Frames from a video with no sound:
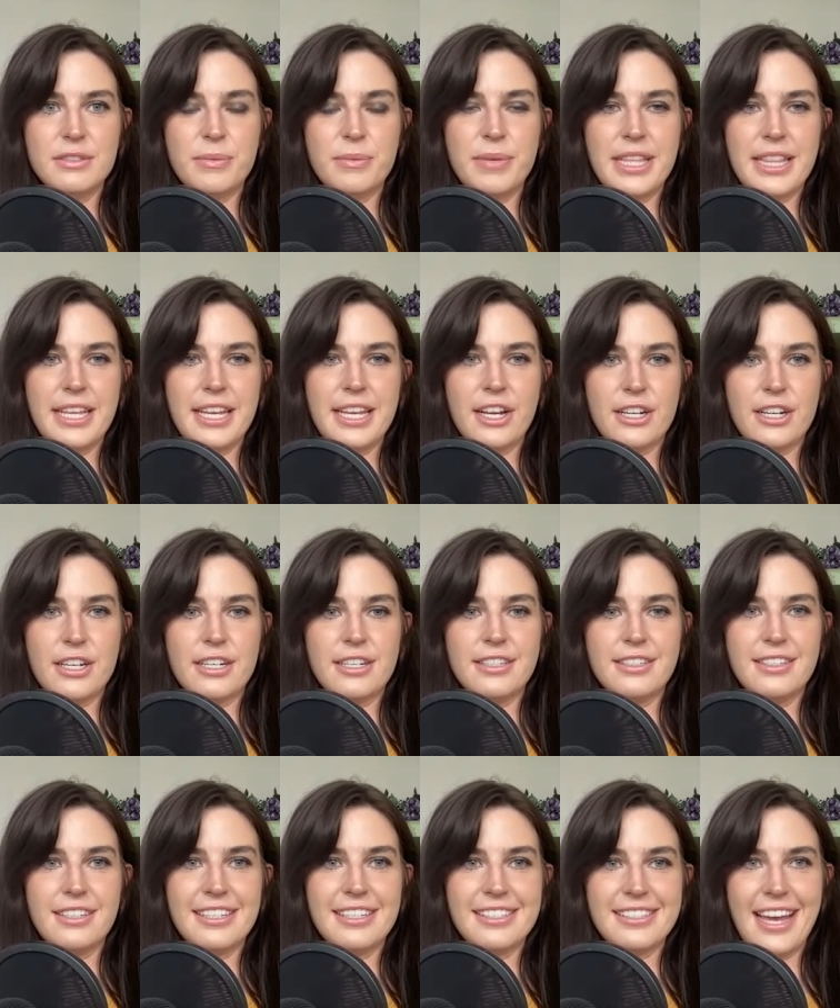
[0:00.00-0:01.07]
when they
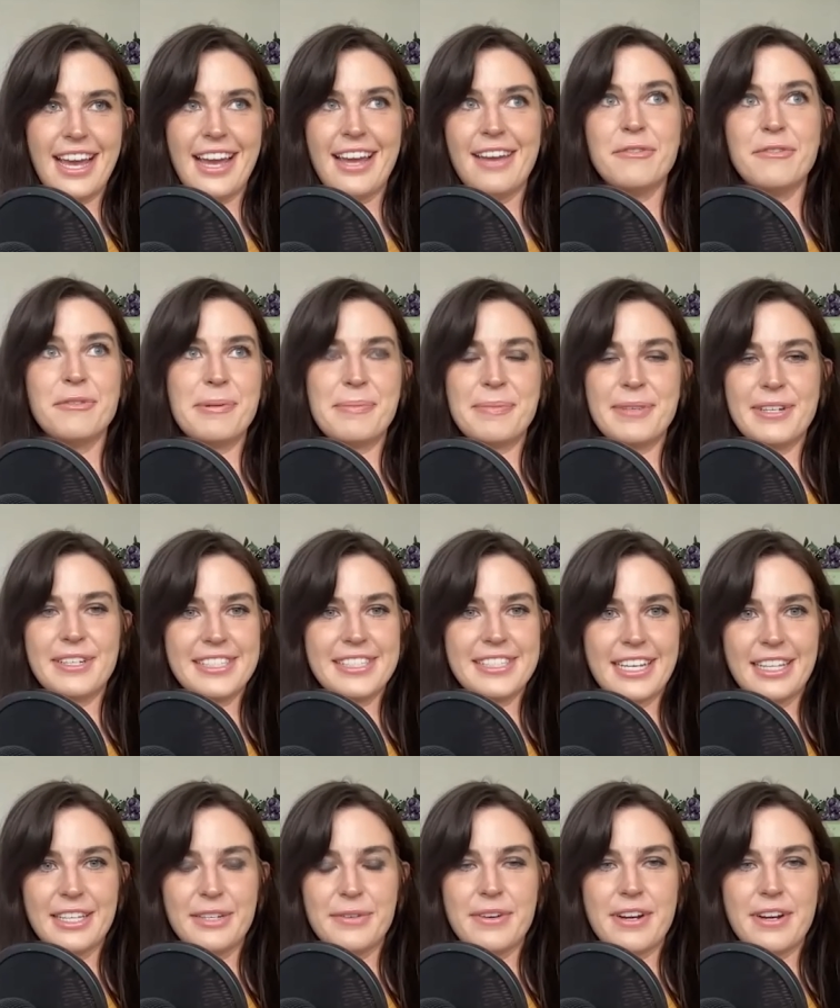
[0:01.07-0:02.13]
heard. Cause I remember
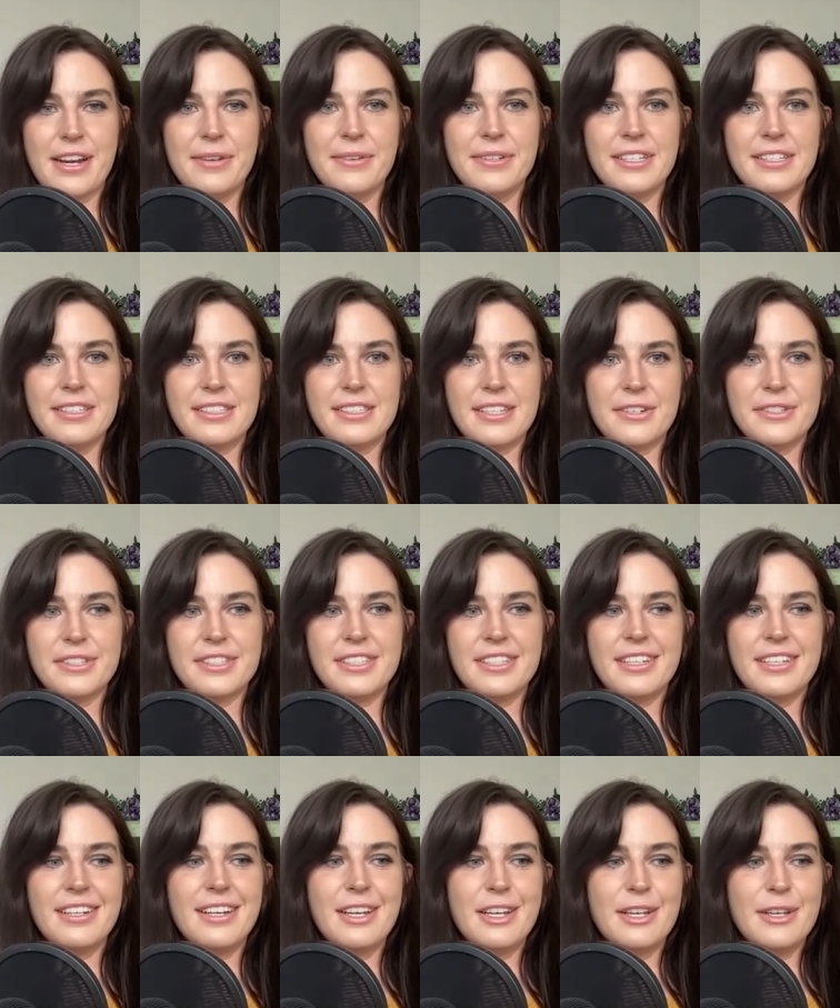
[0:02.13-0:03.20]
exactly where I was. I was
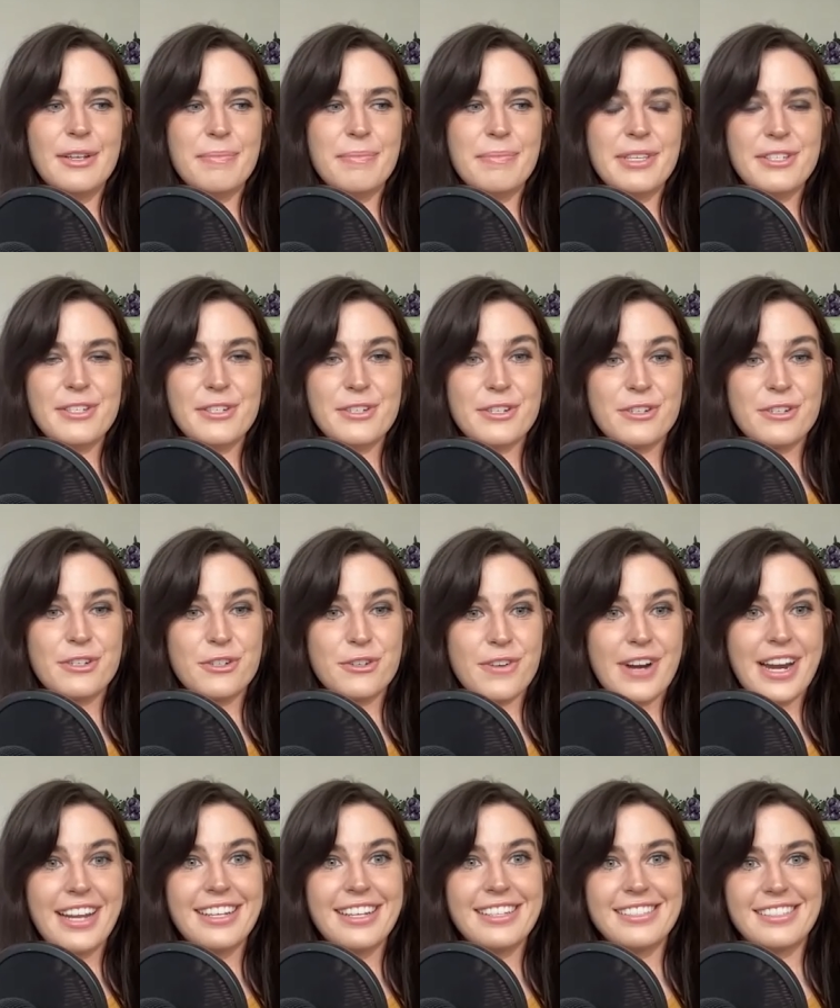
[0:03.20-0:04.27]
in Mr.
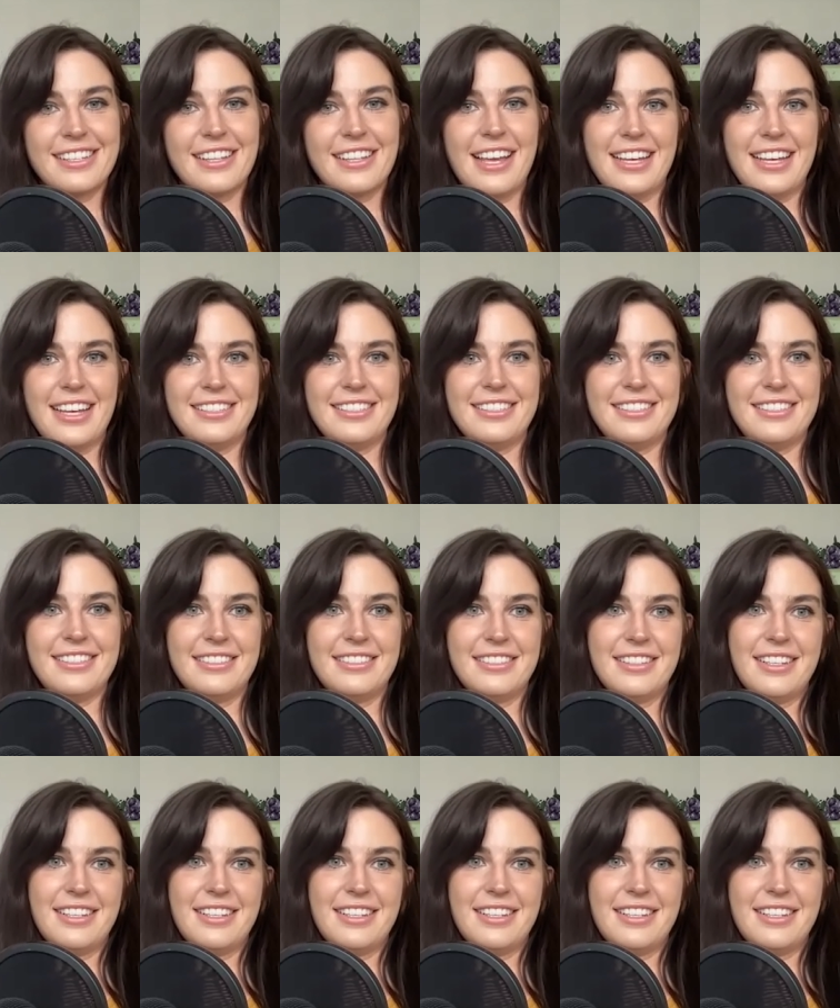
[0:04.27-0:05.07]
Frank's class.